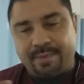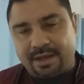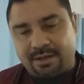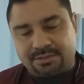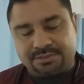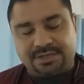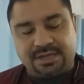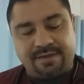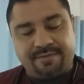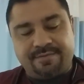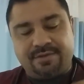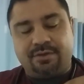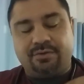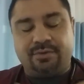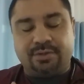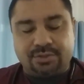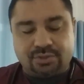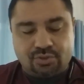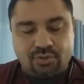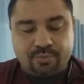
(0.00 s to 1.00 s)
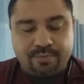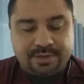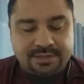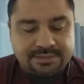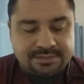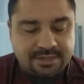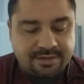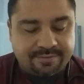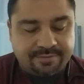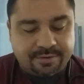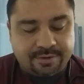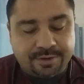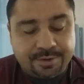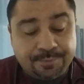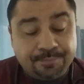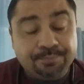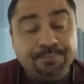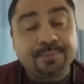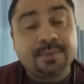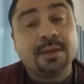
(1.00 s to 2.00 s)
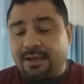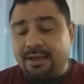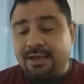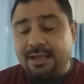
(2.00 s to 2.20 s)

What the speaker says: The bell's heavier, the tubing's heavier.